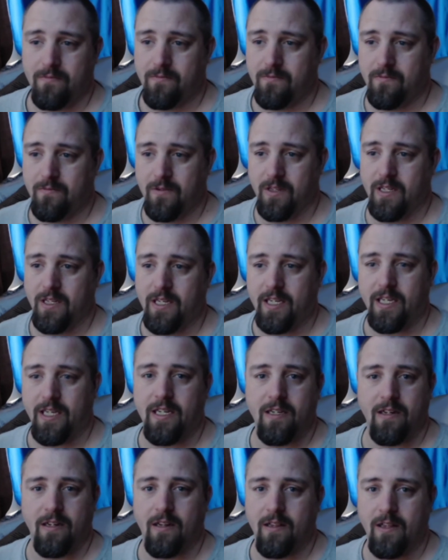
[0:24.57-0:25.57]
really
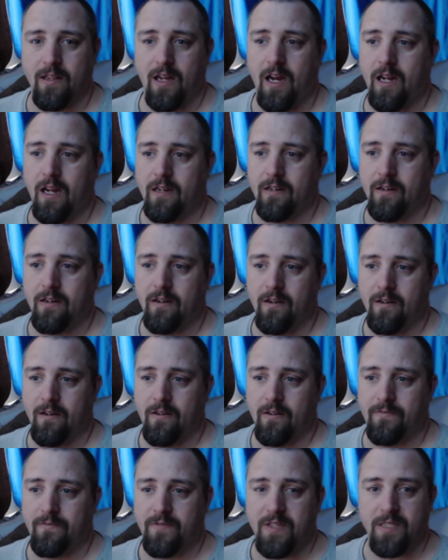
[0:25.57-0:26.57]
get a lot
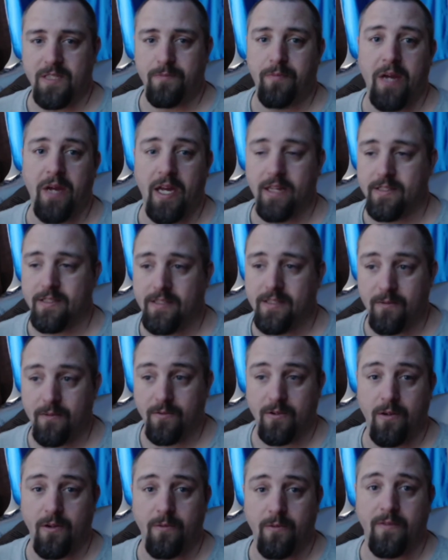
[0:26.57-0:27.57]
of these pets that
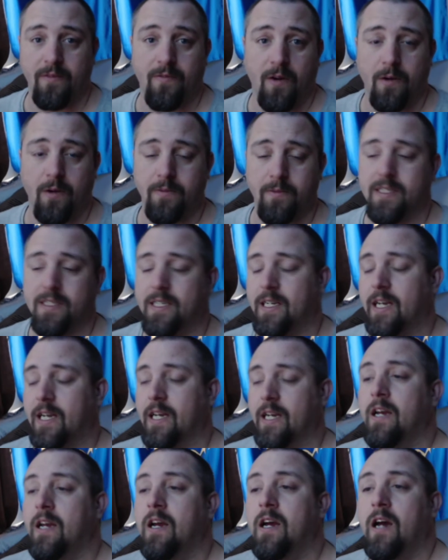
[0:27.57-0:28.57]
we're going to be farming today
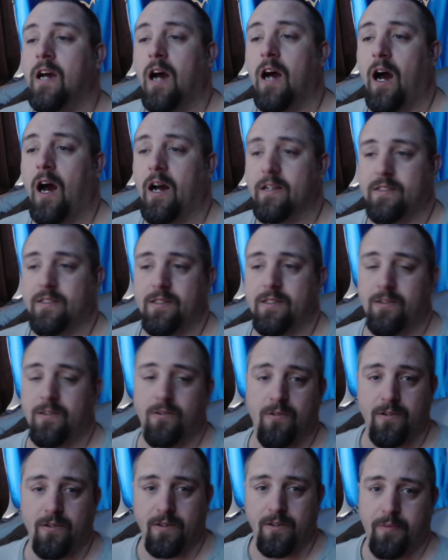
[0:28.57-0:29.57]
uh, in
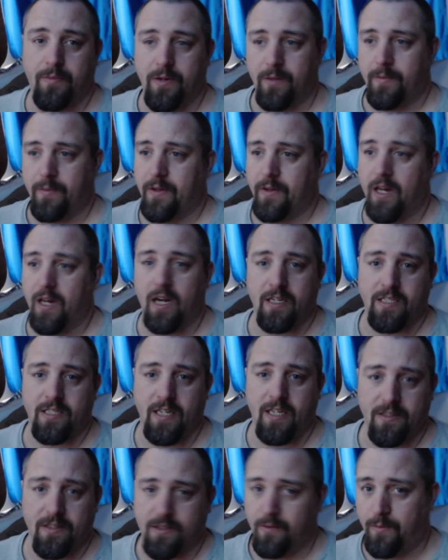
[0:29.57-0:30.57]
order to put up on the auction
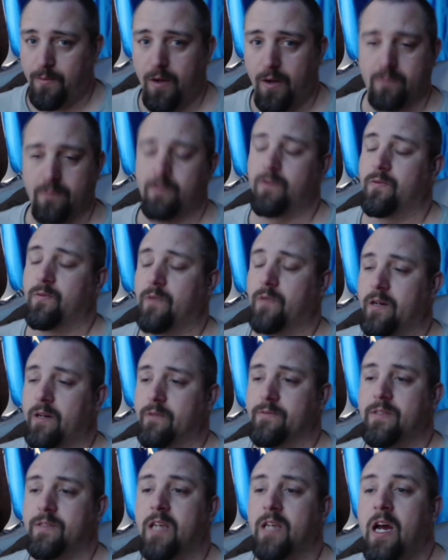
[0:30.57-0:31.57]
house on multiple
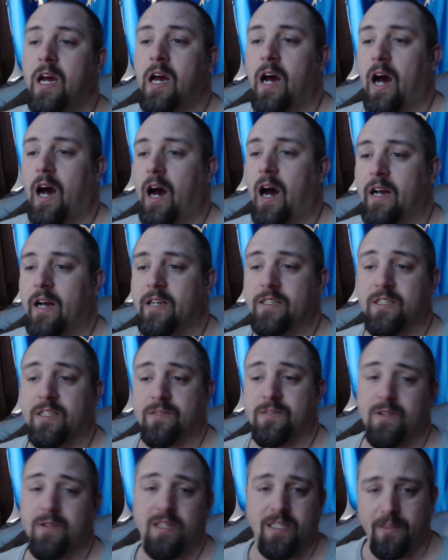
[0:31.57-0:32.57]
realms, Uh, it just
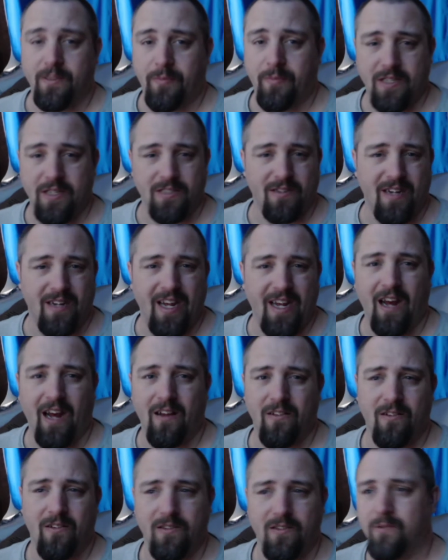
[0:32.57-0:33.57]
really depends on how
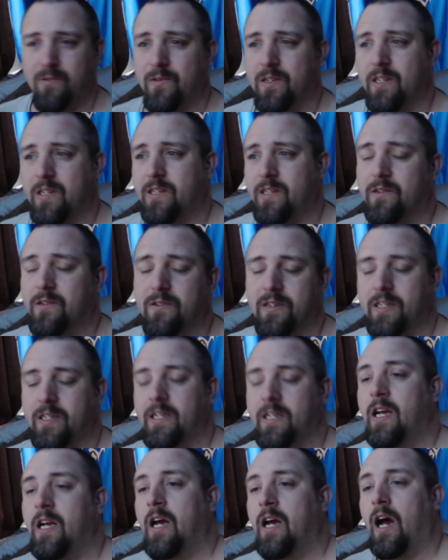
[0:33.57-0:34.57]
long you want to do it
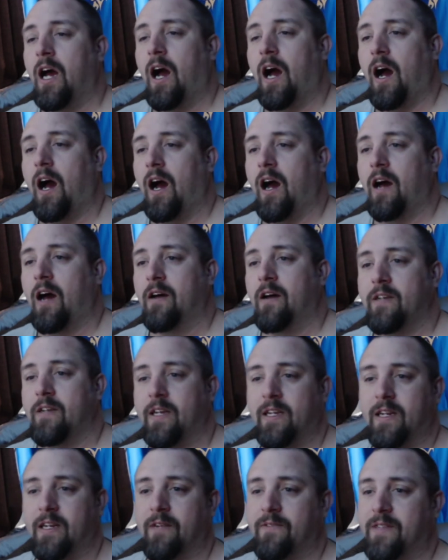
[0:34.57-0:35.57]
uh,
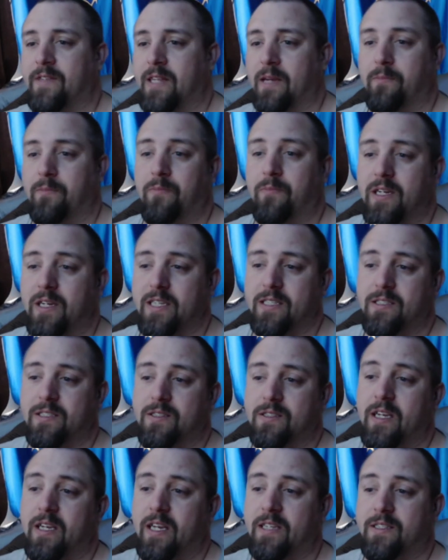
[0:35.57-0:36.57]
and everything. But
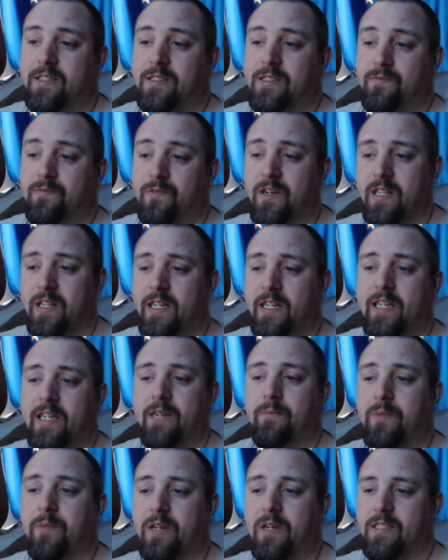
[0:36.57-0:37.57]
it's, it's really
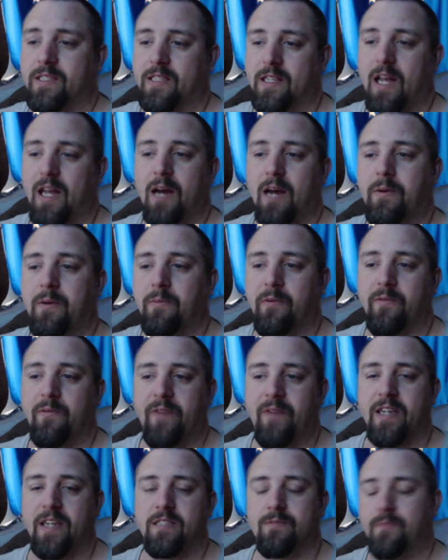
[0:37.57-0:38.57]
neat because a lot of people have
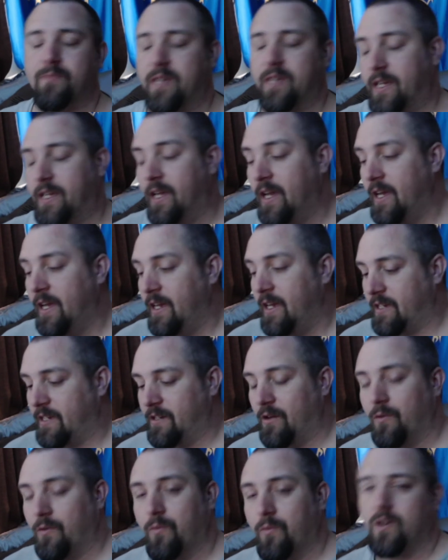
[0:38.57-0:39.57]
asked me, you
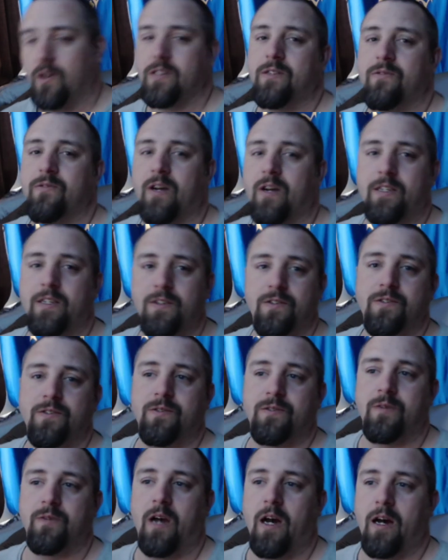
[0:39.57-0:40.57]
know, what do I use
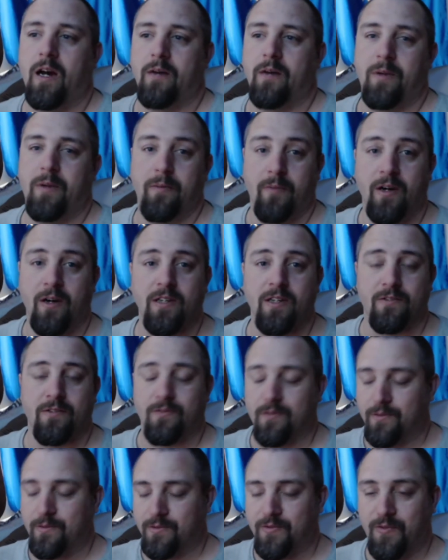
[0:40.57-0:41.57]
uh, my monk
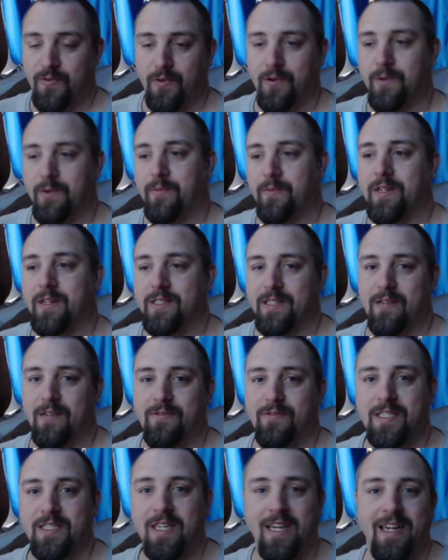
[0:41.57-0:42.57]
groups for? Because they've
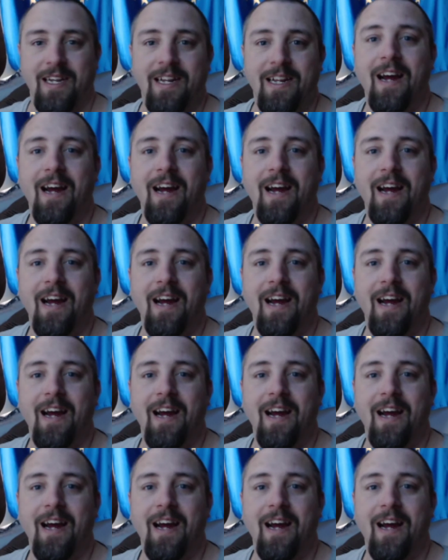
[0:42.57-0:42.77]
seen